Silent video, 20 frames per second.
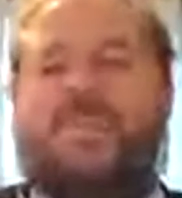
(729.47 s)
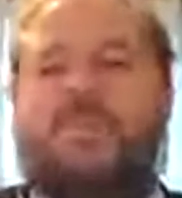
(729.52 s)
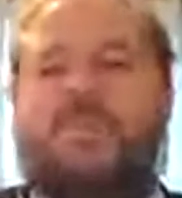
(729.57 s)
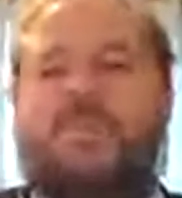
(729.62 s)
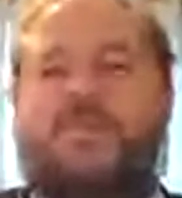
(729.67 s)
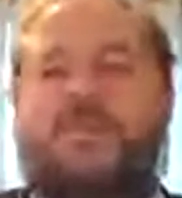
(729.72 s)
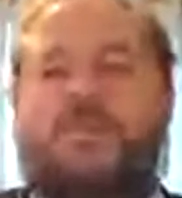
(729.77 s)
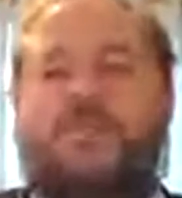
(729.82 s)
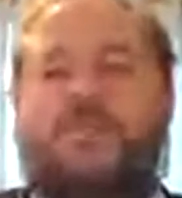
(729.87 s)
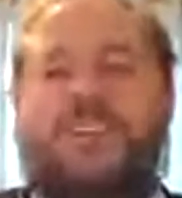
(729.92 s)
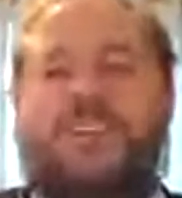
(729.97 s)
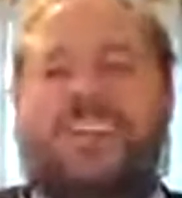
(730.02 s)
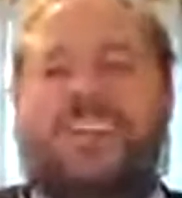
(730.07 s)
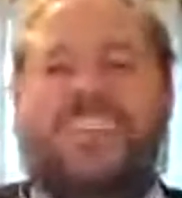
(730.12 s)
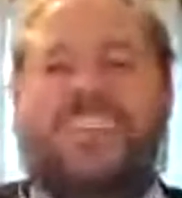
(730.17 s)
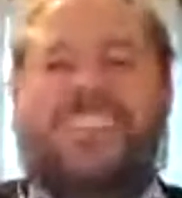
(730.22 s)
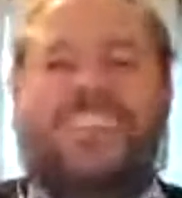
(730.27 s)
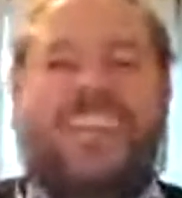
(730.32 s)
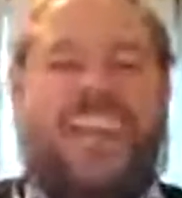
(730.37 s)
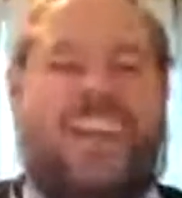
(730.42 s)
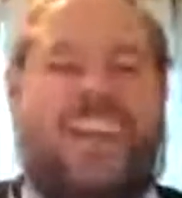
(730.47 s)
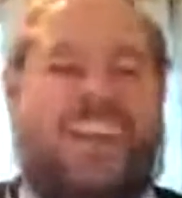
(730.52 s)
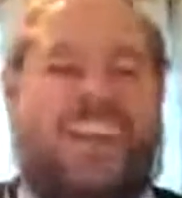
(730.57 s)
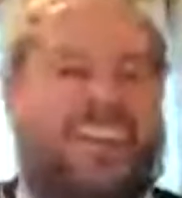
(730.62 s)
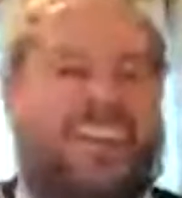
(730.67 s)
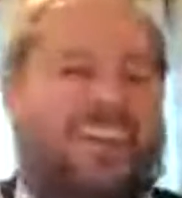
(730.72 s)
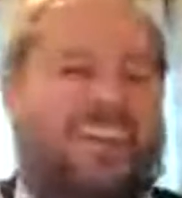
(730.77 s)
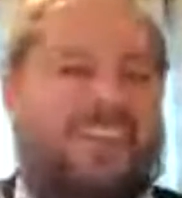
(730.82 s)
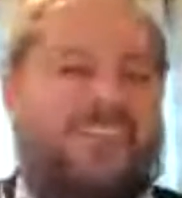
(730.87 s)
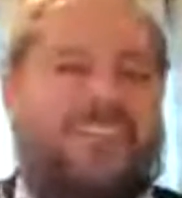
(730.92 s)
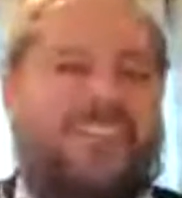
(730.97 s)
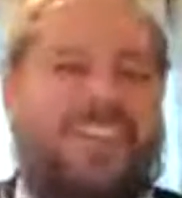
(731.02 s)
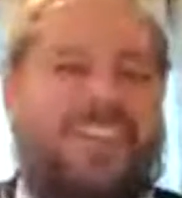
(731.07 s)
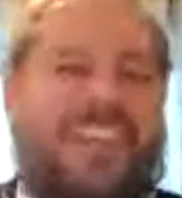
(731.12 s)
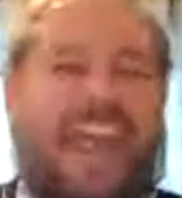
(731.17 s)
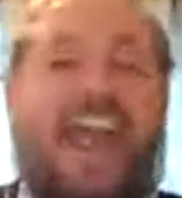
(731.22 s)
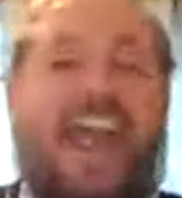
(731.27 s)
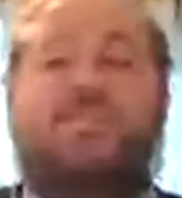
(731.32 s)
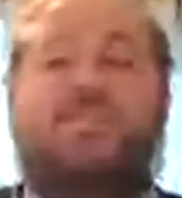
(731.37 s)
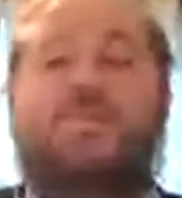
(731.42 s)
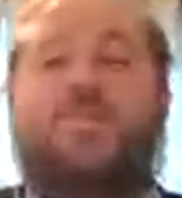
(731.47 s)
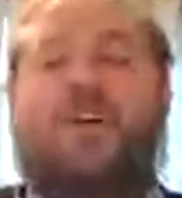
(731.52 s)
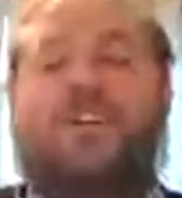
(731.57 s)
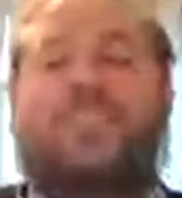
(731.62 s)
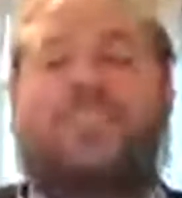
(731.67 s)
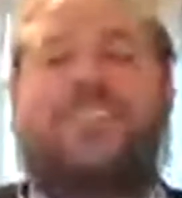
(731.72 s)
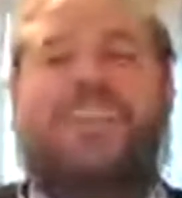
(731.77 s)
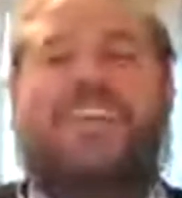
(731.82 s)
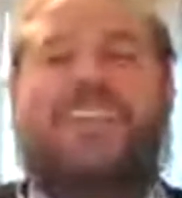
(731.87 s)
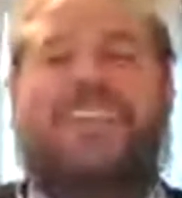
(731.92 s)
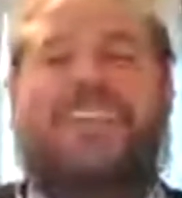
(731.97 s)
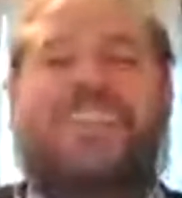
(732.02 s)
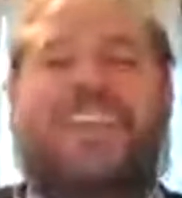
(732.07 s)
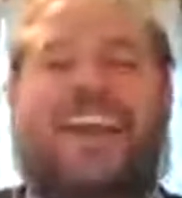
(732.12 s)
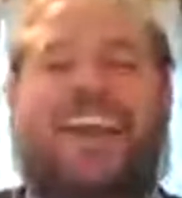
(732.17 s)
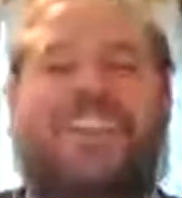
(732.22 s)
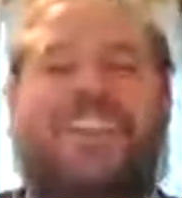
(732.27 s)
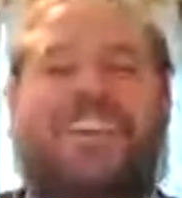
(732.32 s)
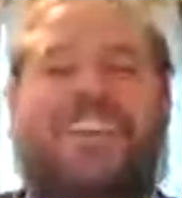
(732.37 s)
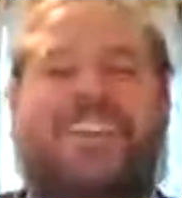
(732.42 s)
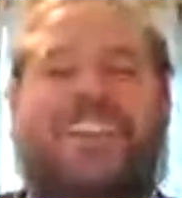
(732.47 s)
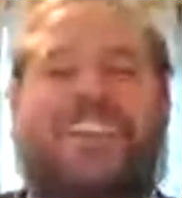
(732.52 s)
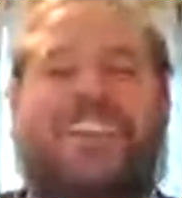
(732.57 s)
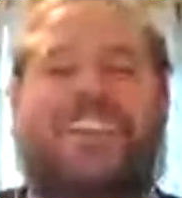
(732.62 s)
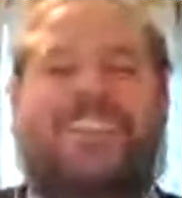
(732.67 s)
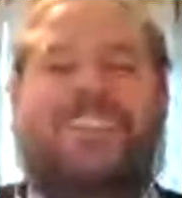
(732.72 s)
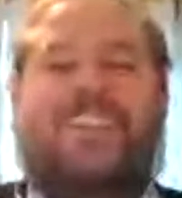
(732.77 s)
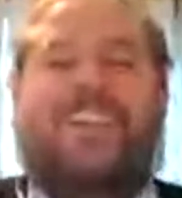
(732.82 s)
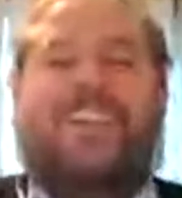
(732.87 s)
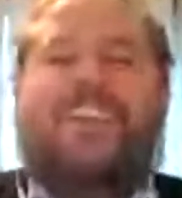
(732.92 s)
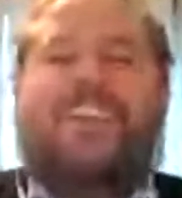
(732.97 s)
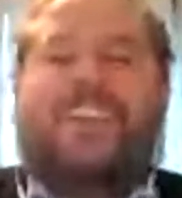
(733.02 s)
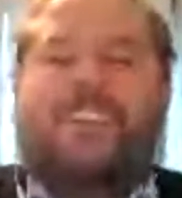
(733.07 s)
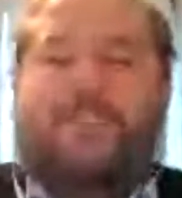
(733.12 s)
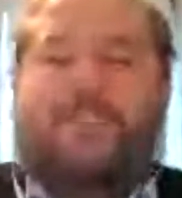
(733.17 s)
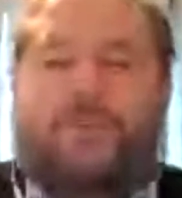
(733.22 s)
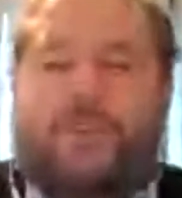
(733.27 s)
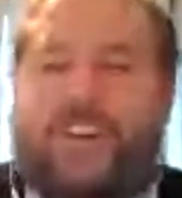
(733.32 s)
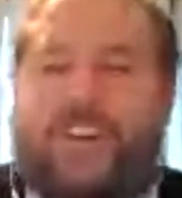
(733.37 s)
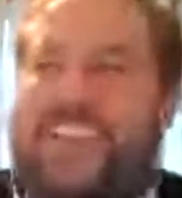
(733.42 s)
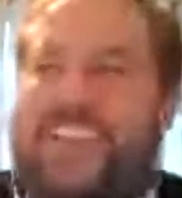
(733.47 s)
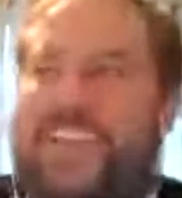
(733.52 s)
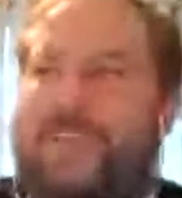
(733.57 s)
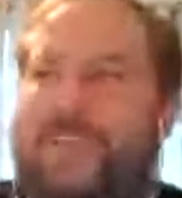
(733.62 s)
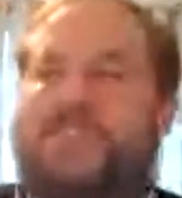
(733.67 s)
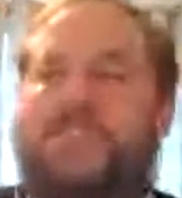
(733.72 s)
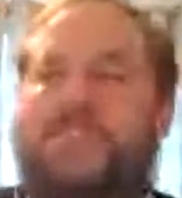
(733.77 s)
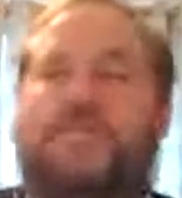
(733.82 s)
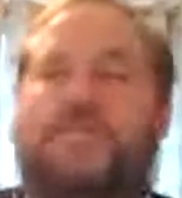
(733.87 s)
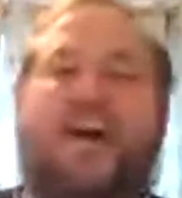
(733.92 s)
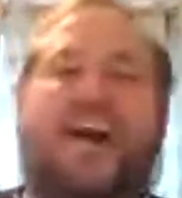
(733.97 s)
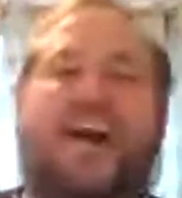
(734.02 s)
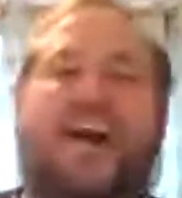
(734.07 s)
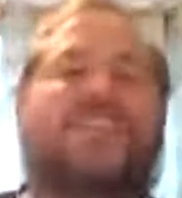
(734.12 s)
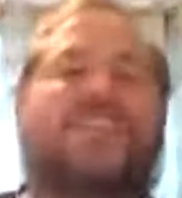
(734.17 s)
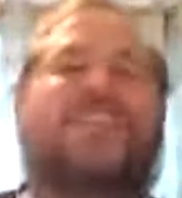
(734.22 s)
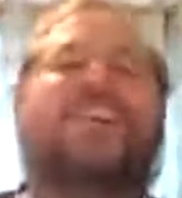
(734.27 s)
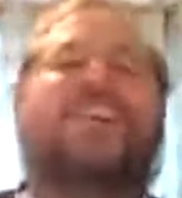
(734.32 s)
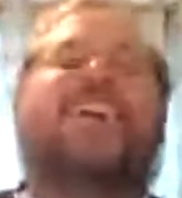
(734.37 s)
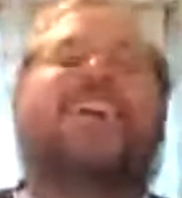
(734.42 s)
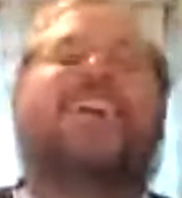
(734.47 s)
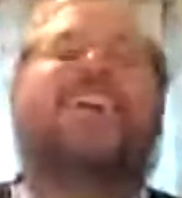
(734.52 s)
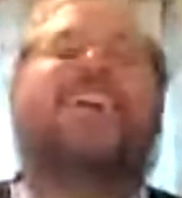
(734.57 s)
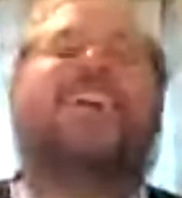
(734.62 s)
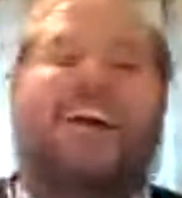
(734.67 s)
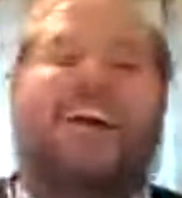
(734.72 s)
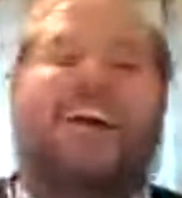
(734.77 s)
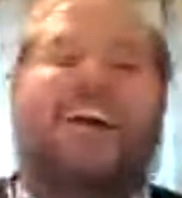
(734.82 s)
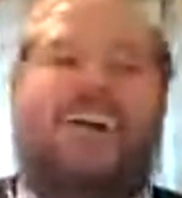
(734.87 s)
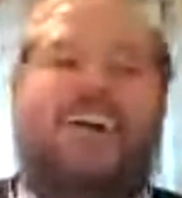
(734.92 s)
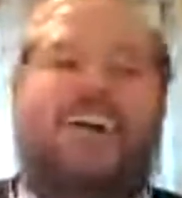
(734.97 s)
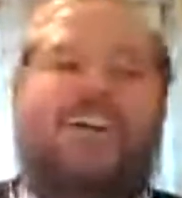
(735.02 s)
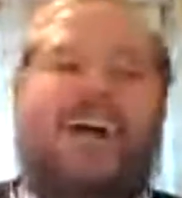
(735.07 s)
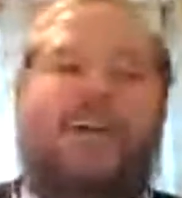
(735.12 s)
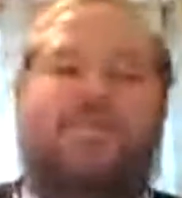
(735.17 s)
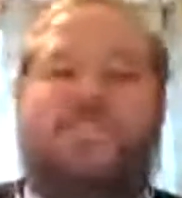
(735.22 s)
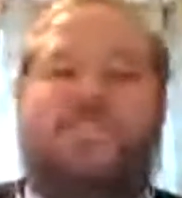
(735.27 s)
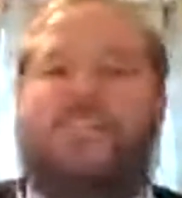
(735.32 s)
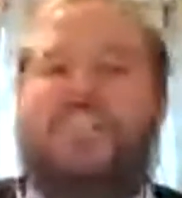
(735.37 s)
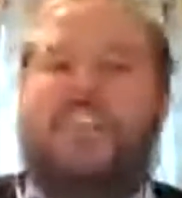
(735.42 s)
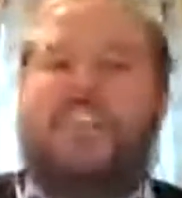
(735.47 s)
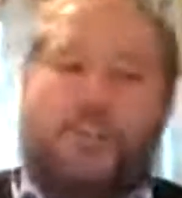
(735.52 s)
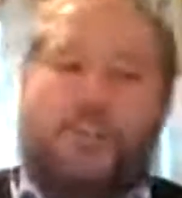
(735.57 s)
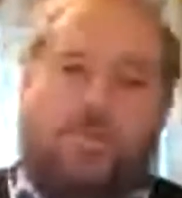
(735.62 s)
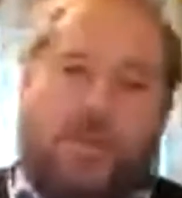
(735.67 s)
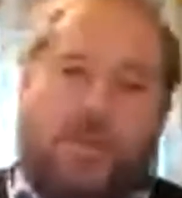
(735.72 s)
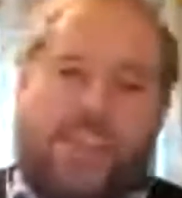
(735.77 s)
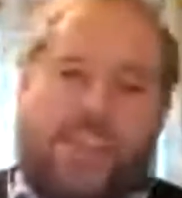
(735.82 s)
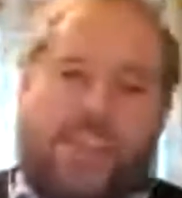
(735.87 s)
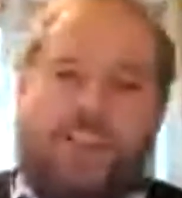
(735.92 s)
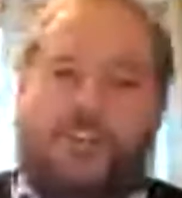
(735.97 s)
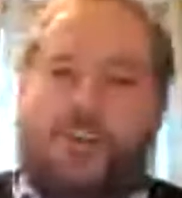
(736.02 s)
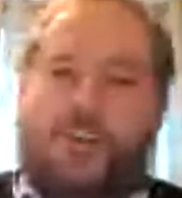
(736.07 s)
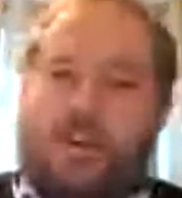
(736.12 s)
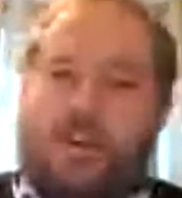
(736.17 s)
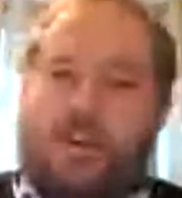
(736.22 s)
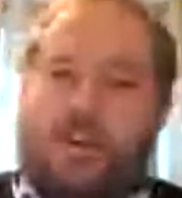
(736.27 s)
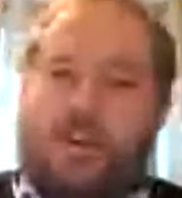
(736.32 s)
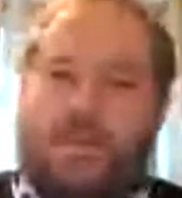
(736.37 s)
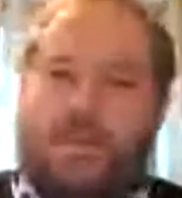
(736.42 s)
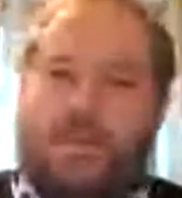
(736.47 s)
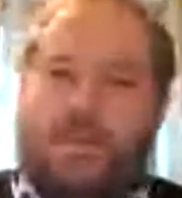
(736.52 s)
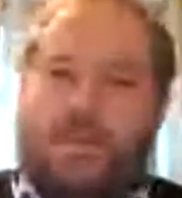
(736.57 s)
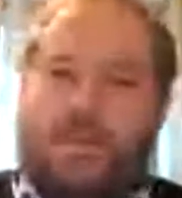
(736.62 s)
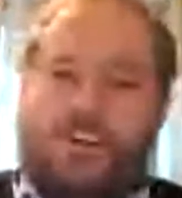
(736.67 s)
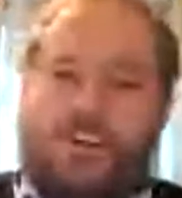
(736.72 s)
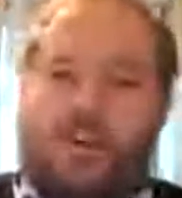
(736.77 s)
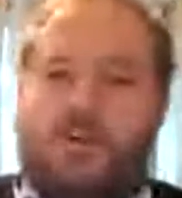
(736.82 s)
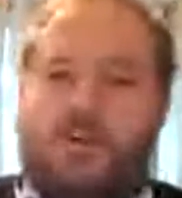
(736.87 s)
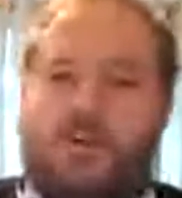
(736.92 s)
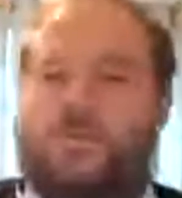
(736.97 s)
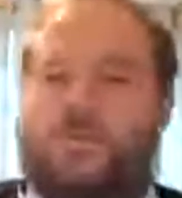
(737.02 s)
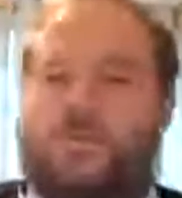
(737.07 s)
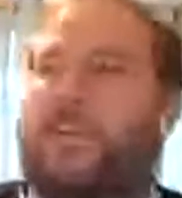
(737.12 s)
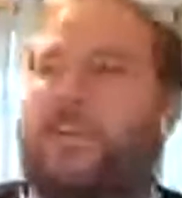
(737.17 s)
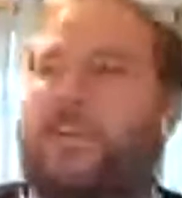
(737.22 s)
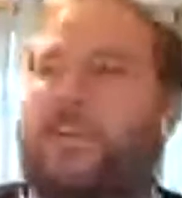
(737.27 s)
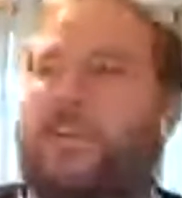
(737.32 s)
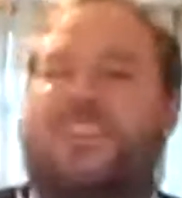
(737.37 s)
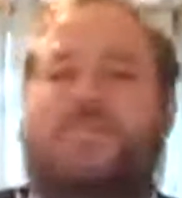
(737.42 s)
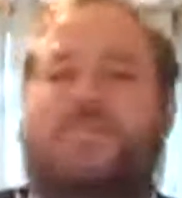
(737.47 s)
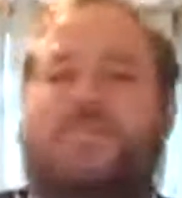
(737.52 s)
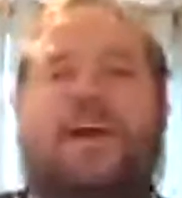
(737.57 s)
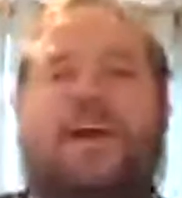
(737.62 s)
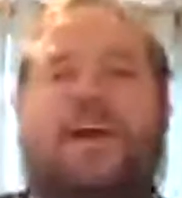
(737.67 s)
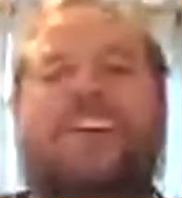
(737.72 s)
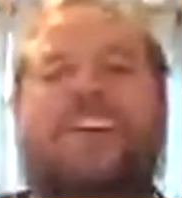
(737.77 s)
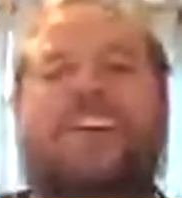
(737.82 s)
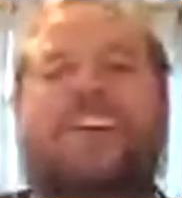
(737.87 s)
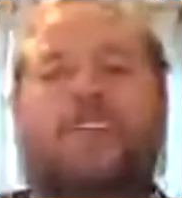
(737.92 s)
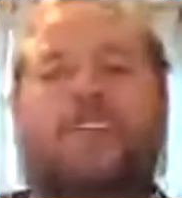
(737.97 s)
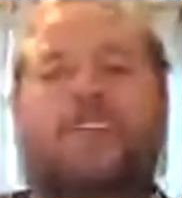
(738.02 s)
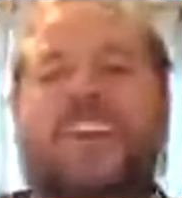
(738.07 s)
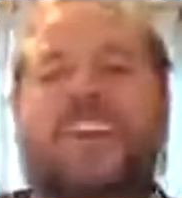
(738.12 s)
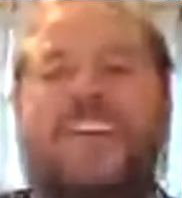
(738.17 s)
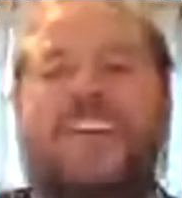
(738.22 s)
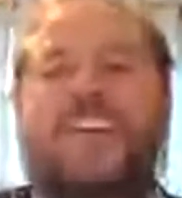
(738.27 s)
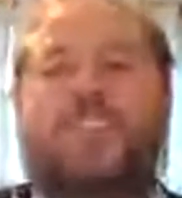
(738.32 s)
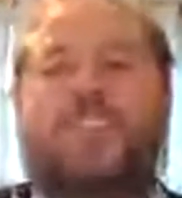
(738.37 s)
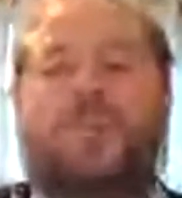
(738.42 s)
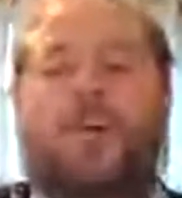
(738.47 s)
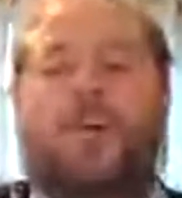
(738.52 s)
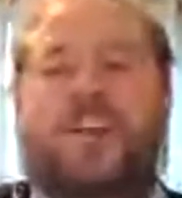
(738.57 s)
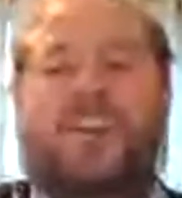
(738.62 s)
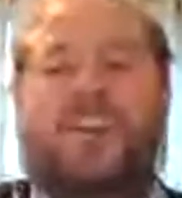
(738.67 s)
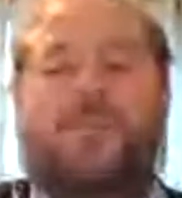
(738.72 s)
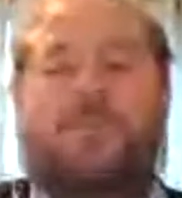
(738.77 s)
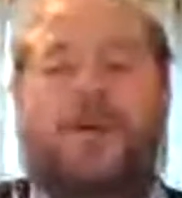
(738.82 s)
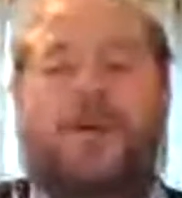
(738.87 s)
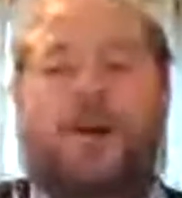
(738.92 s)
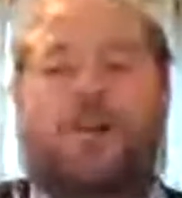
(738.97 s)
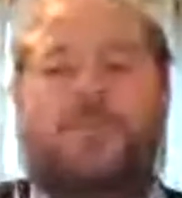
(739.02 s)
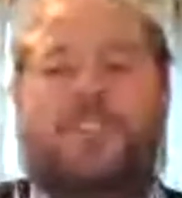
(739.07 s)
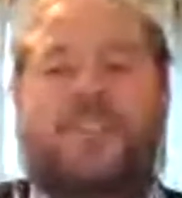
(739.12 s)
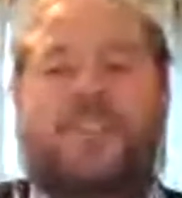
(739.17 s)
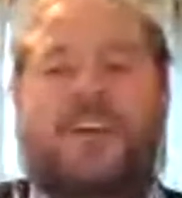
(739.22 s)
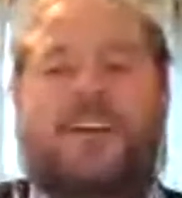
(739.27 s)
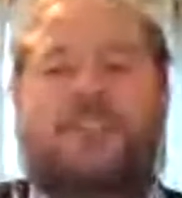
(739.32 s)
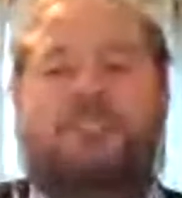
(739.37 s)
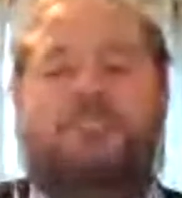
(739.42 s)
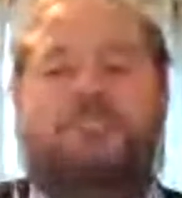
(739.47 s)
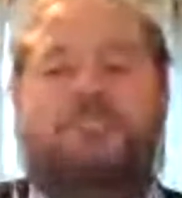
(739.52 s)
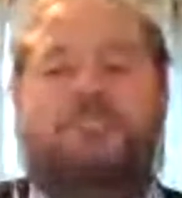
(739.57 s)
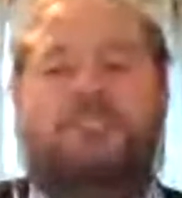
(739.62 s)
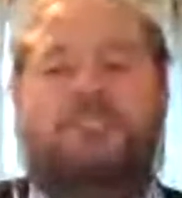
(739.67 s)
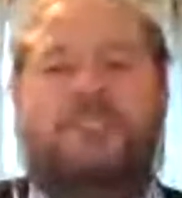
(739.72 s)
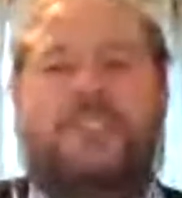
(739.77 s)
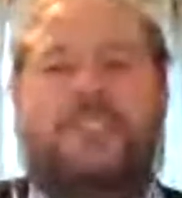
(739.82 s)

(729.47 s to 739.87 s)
something people don't understand. Like I was watching it, and what came to mind. I was just hearing my economics professor in the background talking about the